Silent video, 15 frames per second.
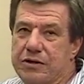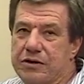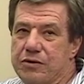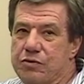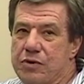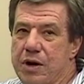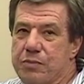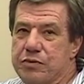You're
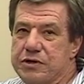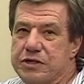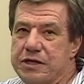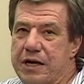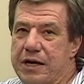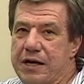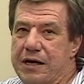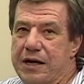
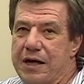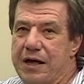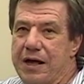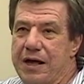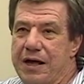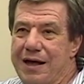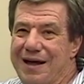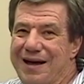representing
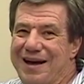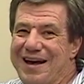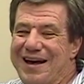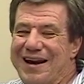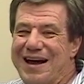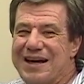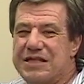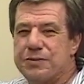
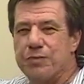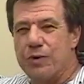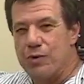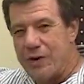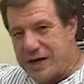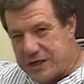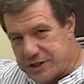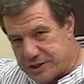an
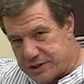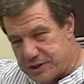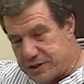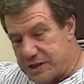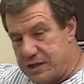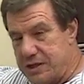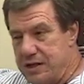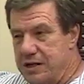aspiration.
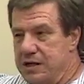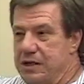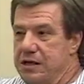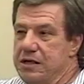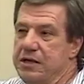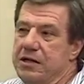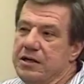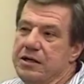
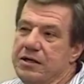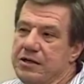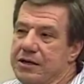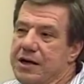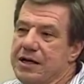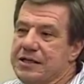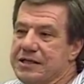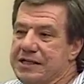You're
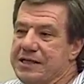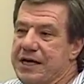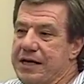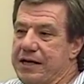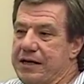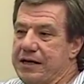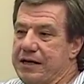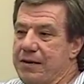not
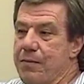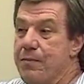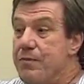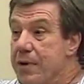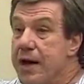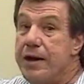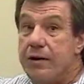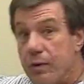saying men are